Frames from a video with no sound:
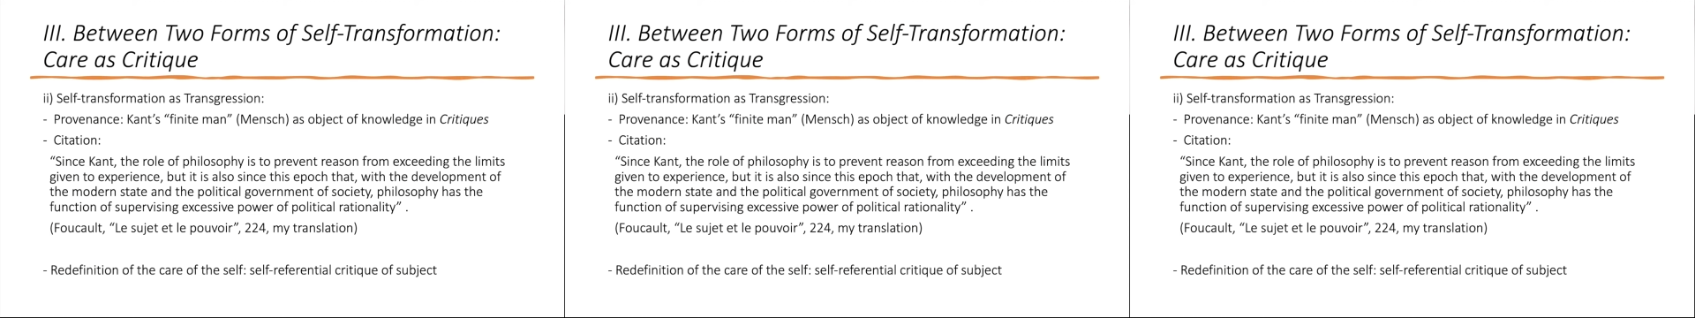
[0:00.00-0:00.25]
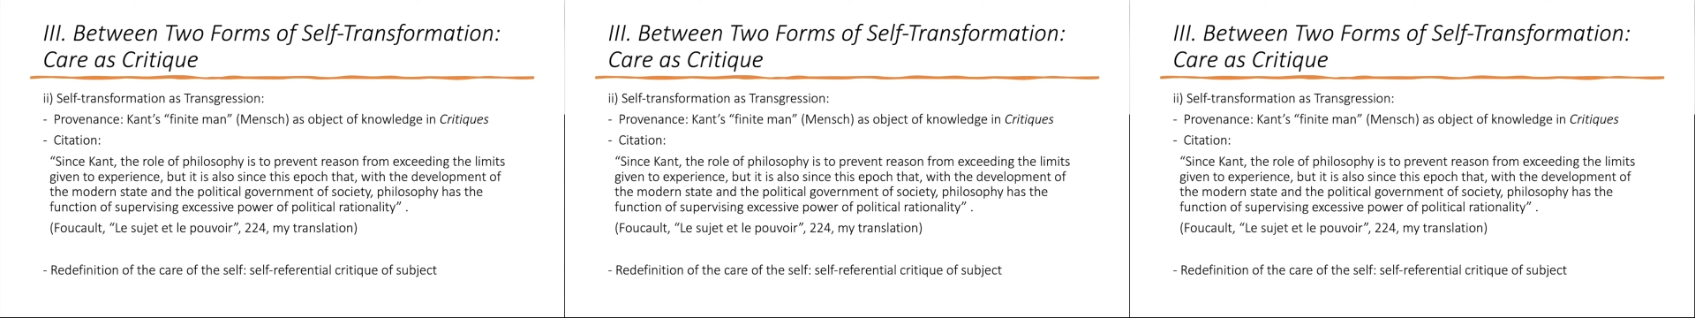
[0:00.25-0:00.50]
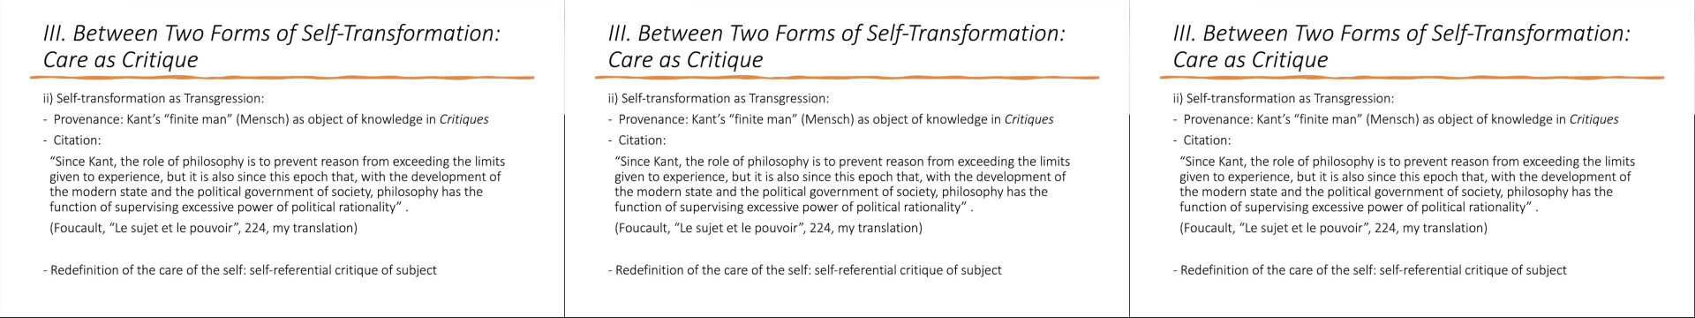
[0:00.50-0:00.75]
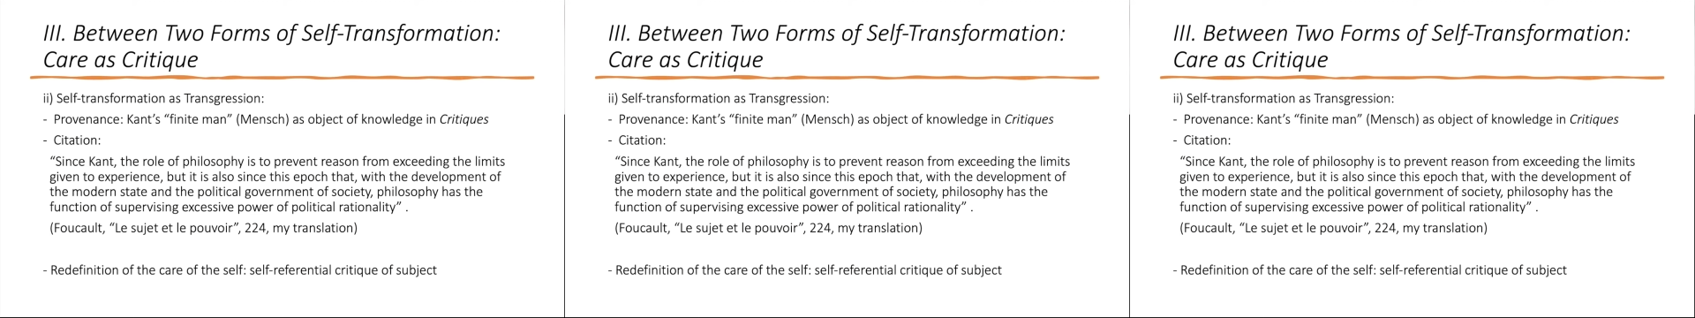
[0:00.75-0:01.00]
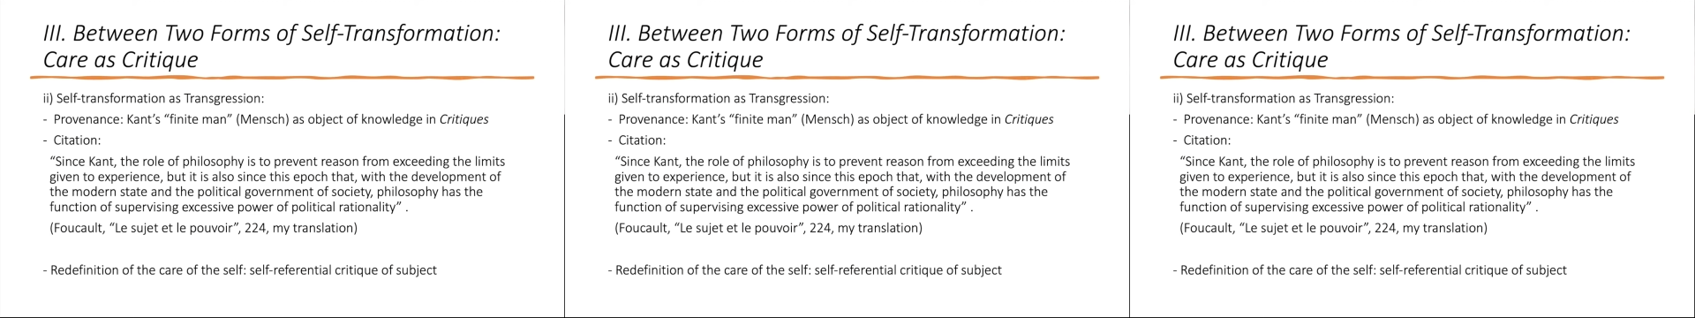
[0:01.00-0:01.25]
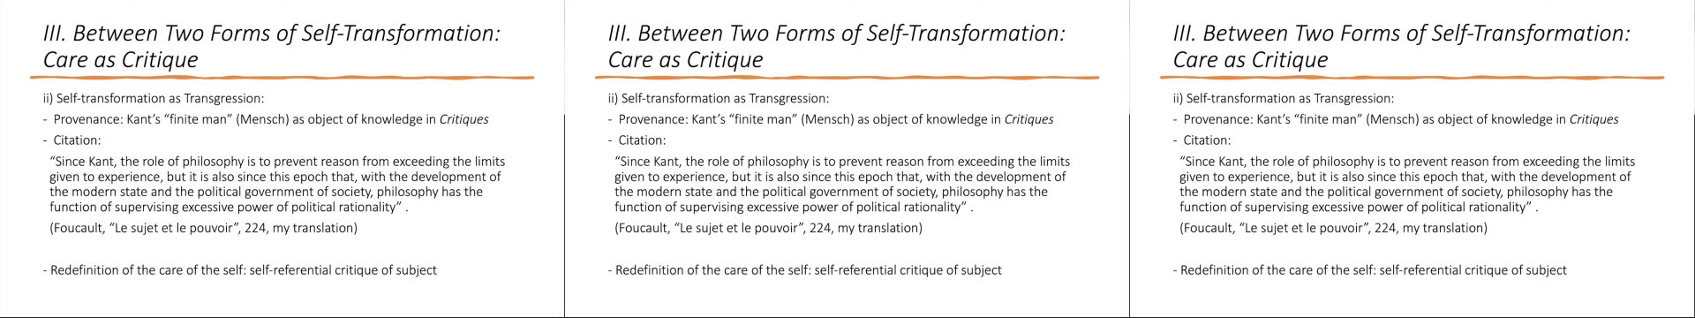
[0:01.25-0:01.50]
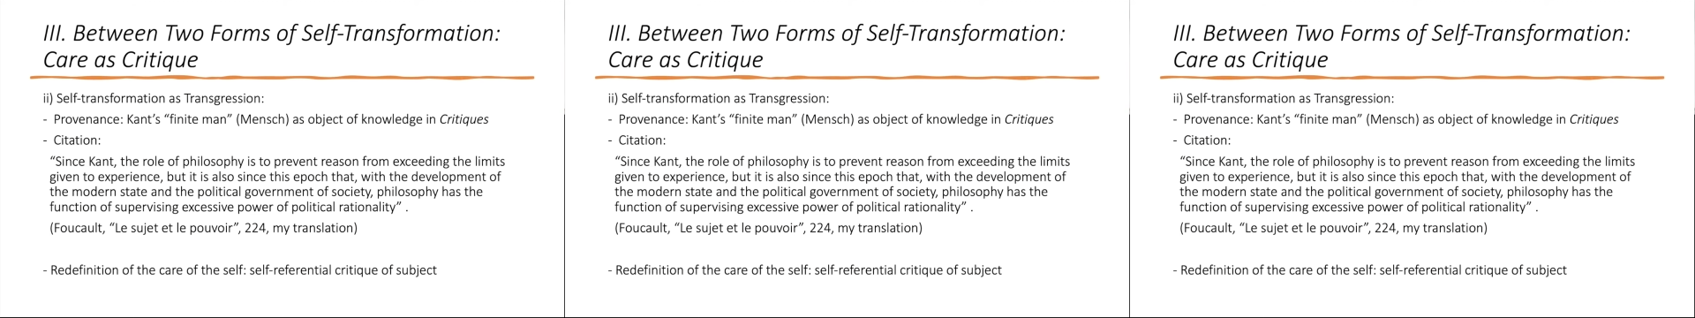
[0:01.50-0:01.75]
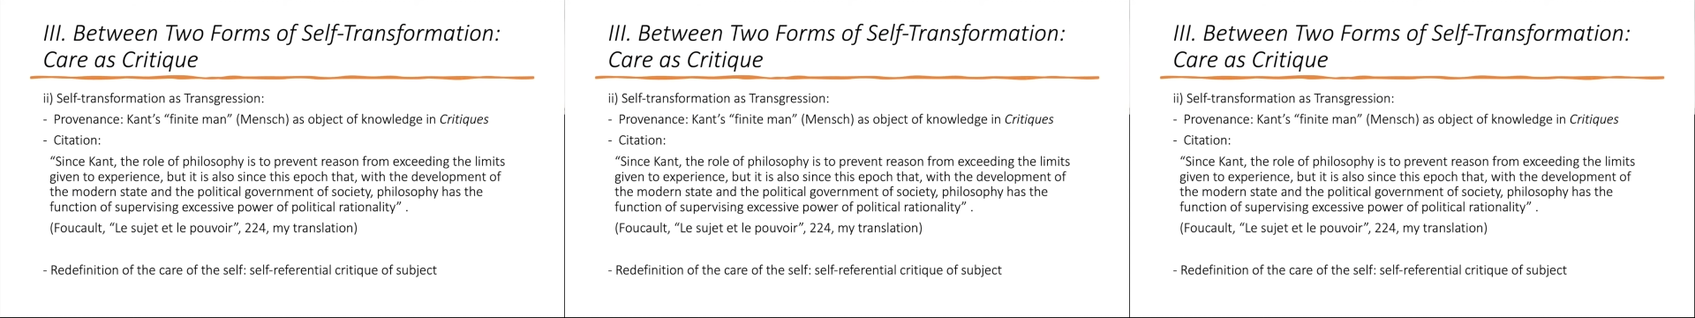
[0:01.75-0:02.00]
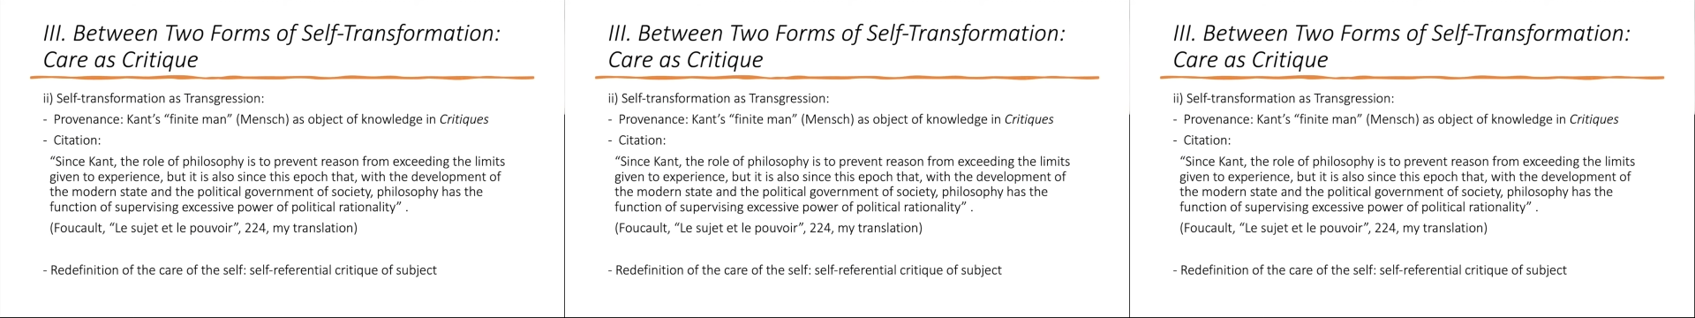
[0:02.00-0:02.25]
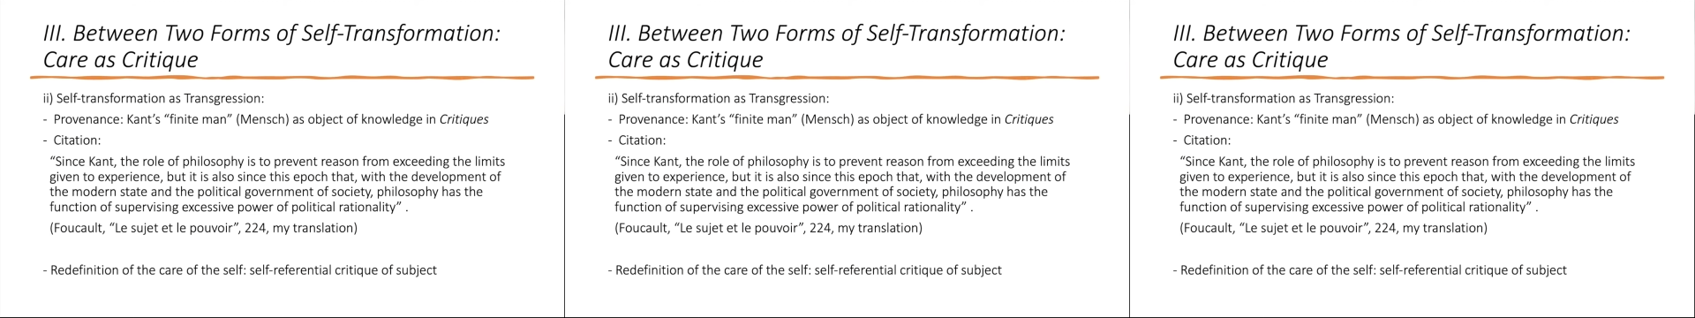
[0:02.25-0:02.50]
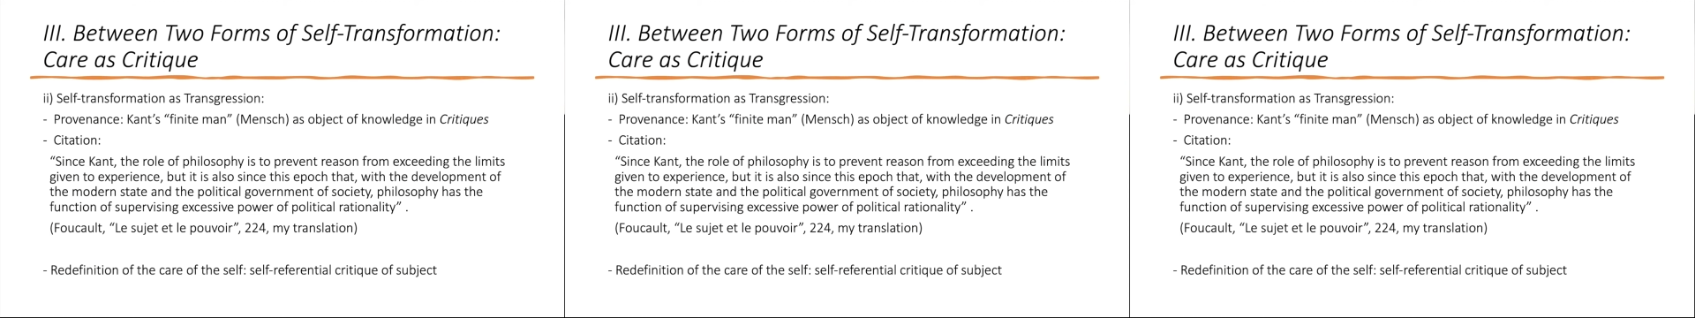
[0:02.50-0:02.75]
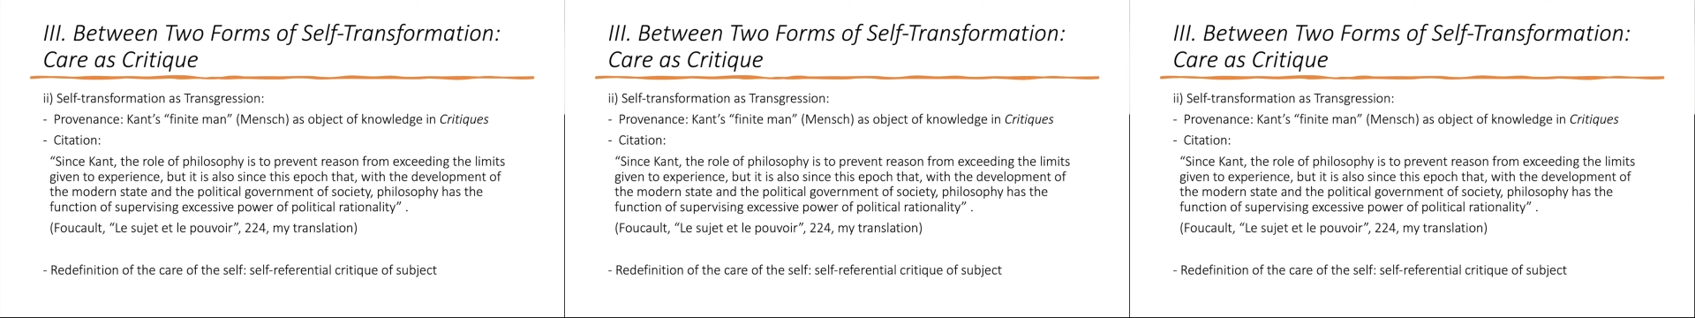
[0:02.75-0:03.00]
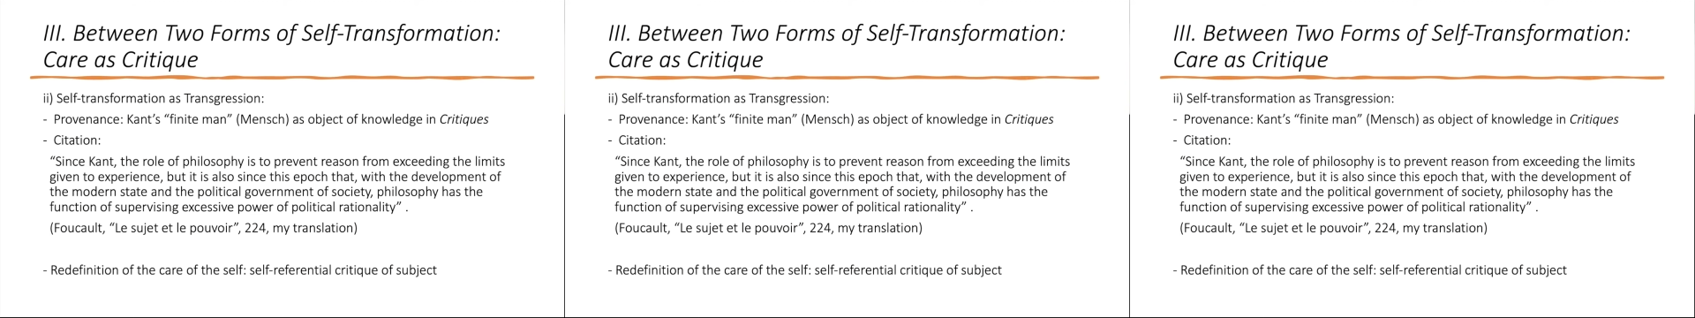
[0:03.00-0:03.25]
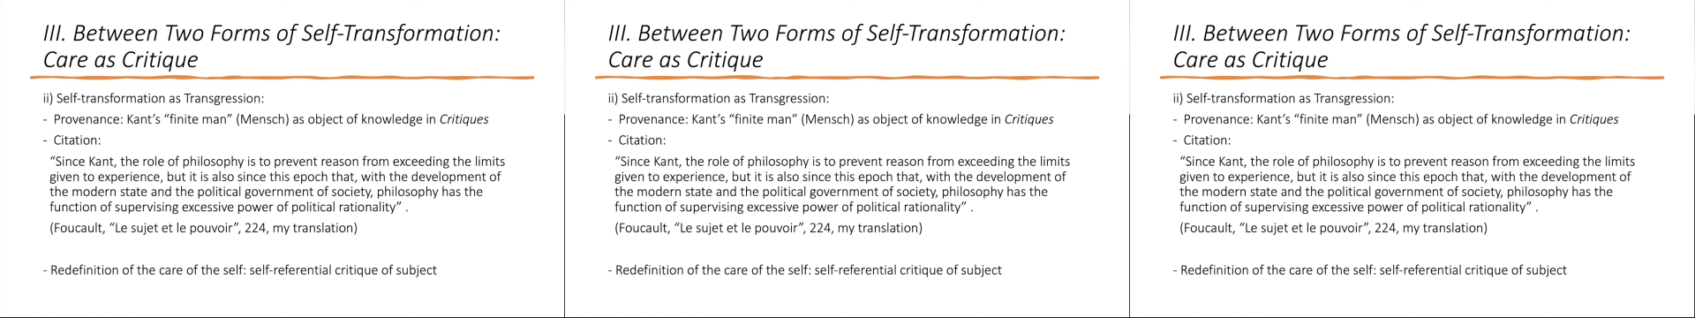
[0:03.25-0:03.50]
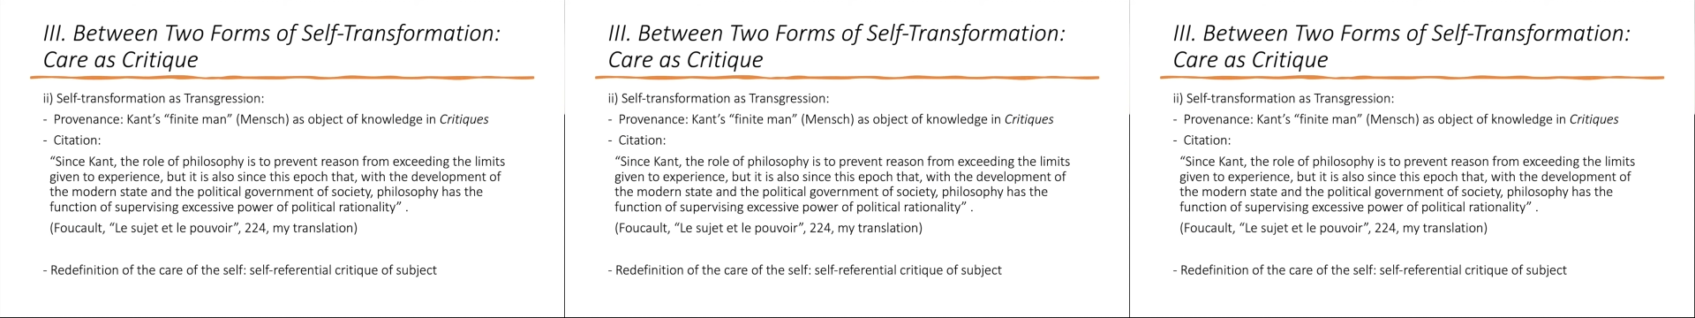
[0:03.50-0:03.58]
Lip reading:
[unreadable: no face in view]